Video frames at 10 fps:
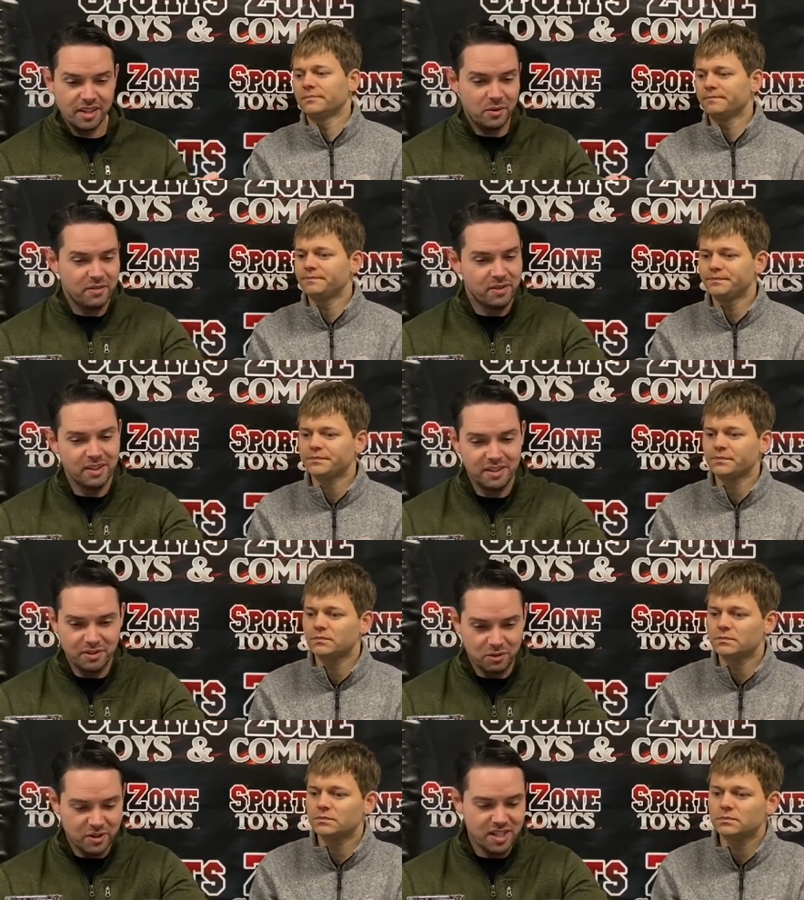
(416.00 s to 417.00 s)
Speaker 1: Yeah, we have the
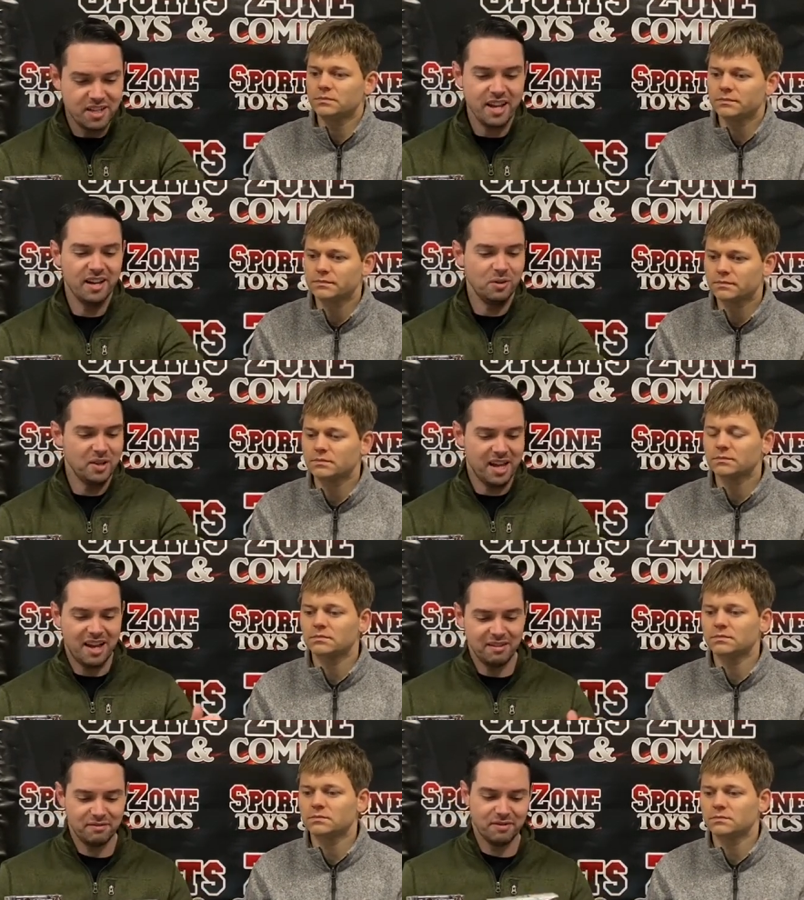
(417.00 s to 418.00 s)
the retail. We
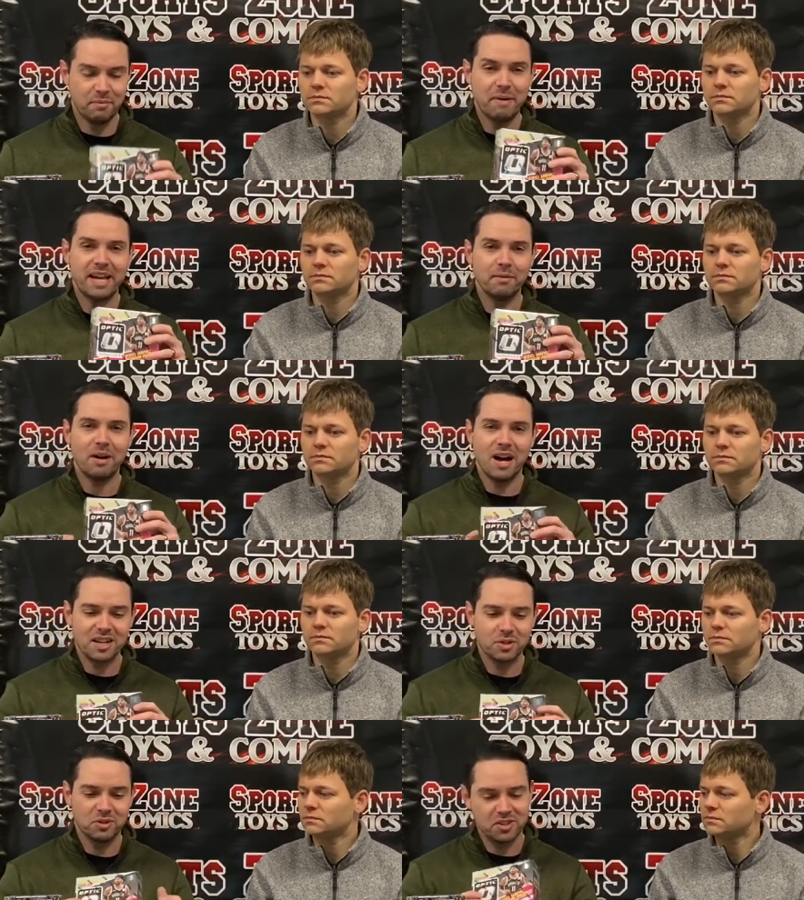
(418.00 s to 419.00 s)
have the mega
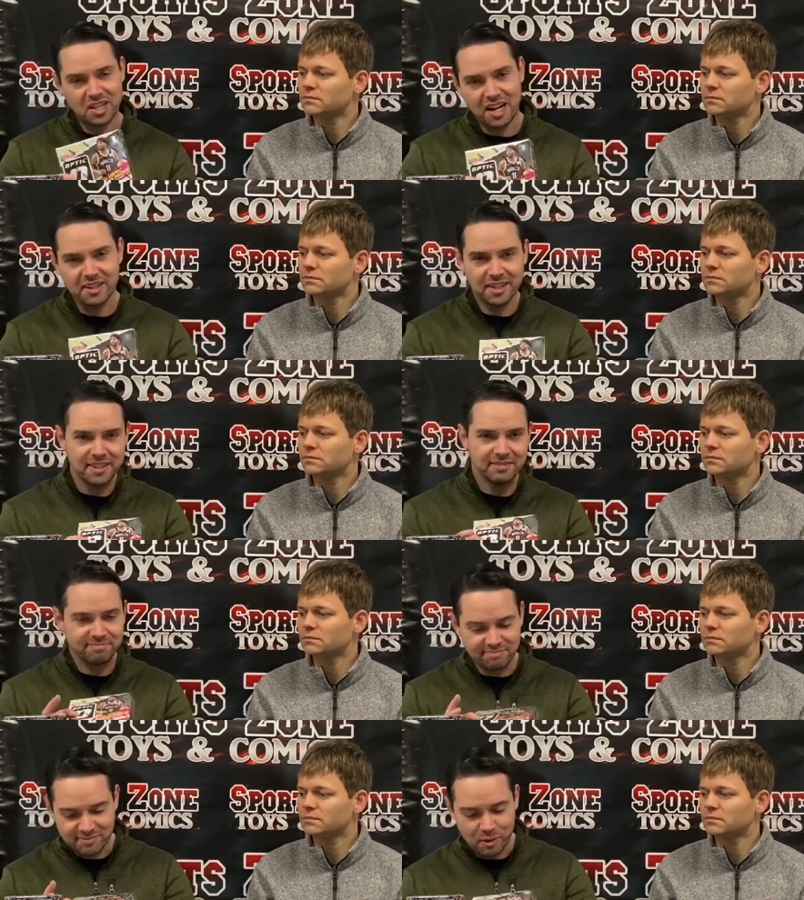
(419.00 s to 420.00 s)
box, which is kind of like a
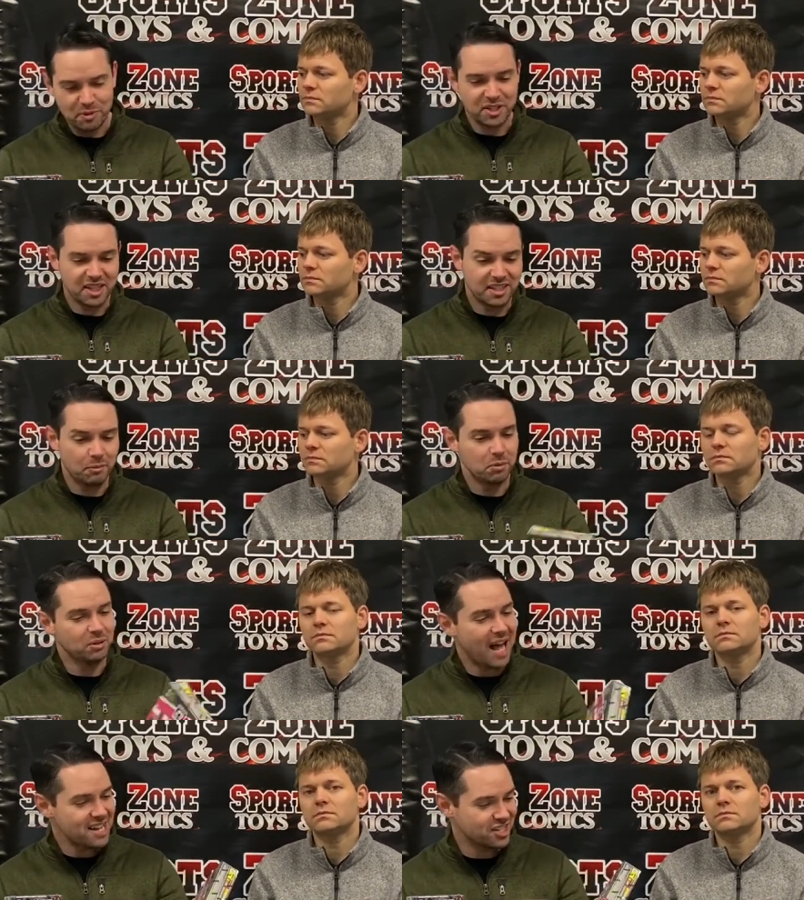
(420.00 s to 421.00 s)
almost like a double
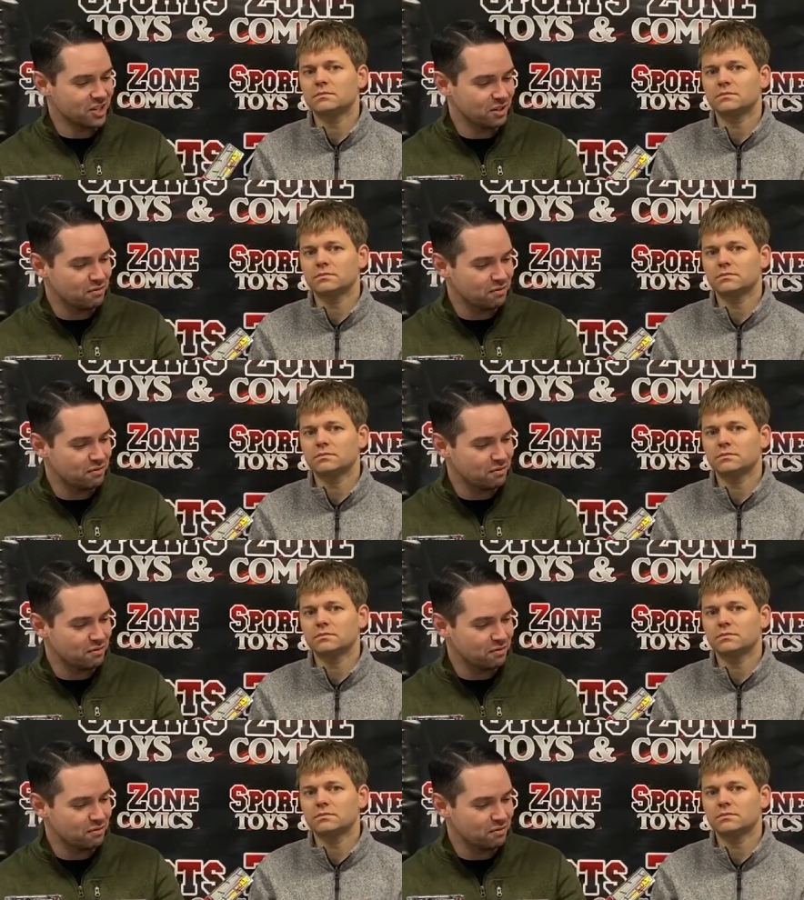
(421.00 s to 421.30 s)
blaster,